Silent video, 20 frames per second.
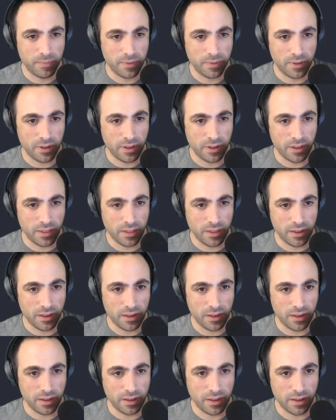
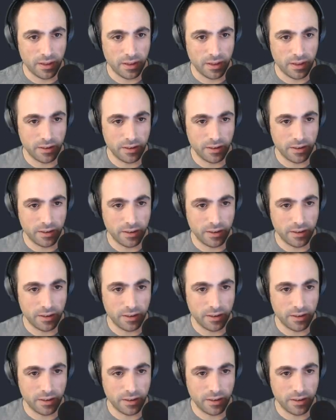then
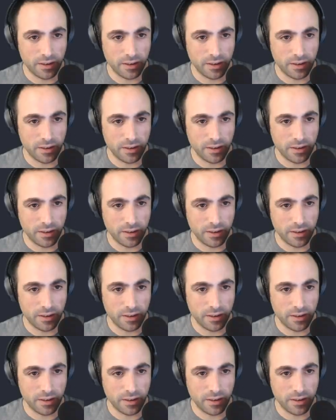in here,
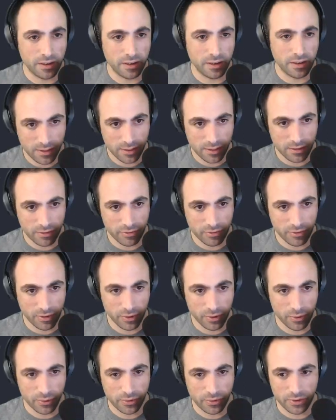the
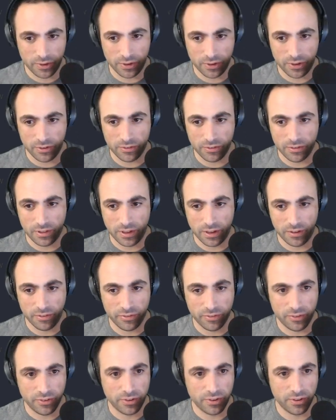float is
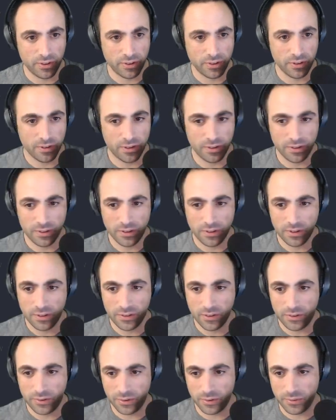left
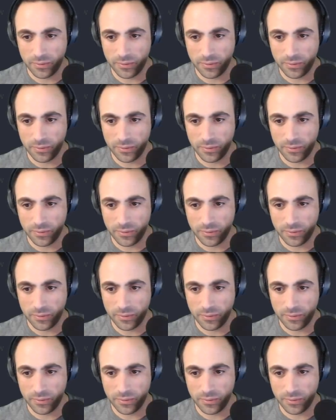too.